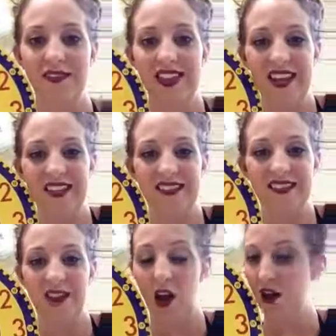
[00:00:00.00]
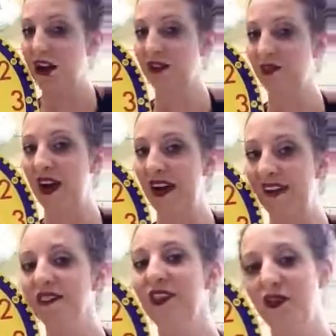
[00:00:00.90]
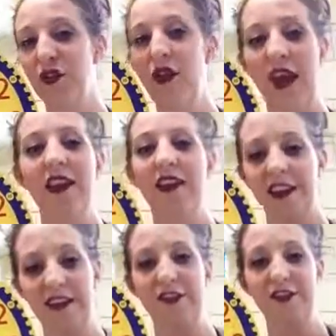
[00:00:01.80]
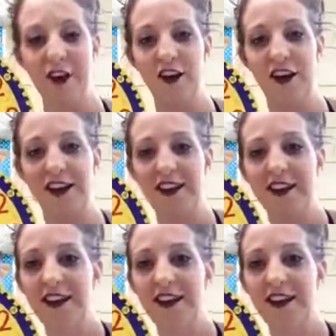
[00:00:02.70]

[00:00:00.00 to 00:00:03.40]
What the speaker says: Thanks. Are you guys ready? Let's go ahead and get started.